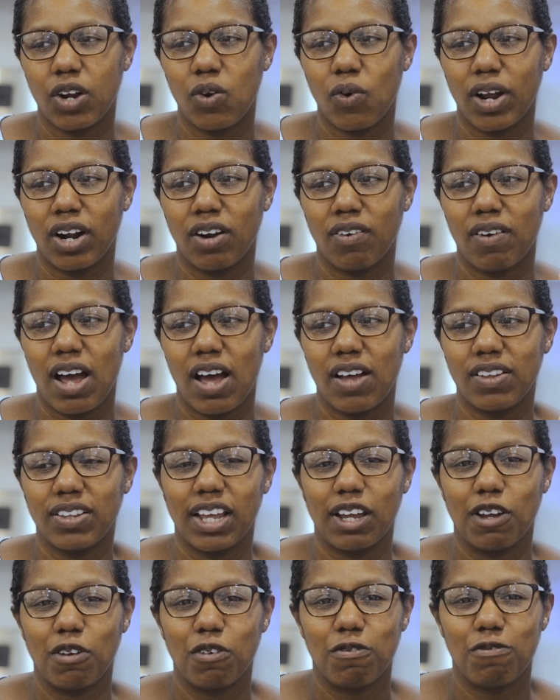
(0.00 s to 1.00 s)
going around
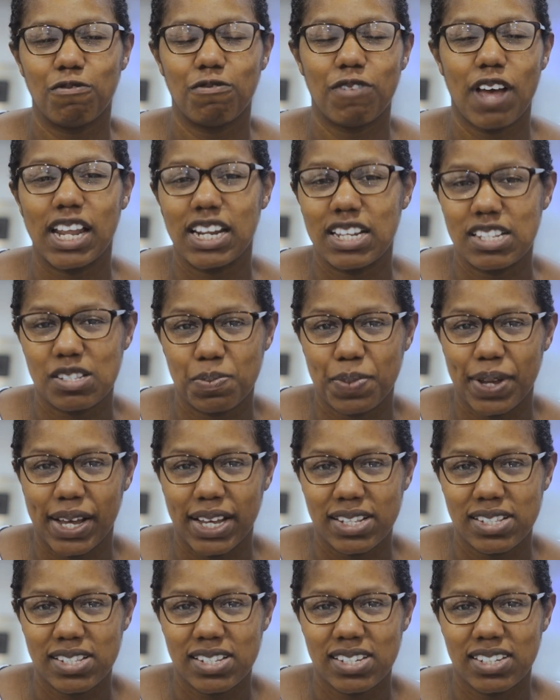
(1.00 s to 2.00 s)
like fed is
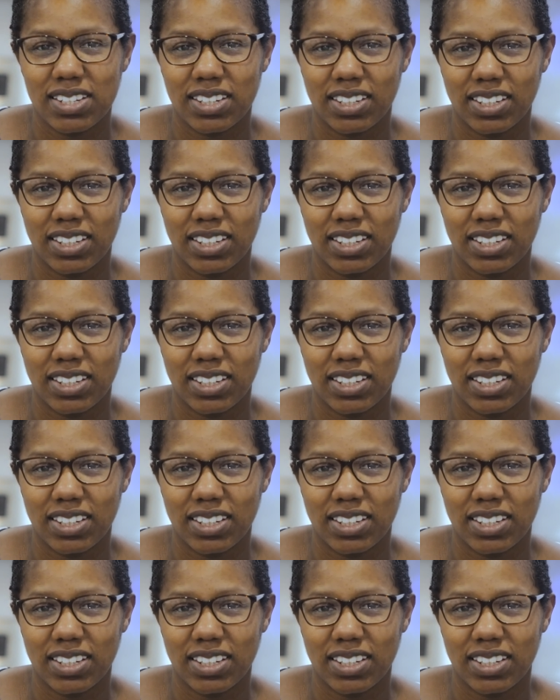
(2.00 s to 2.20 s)
best.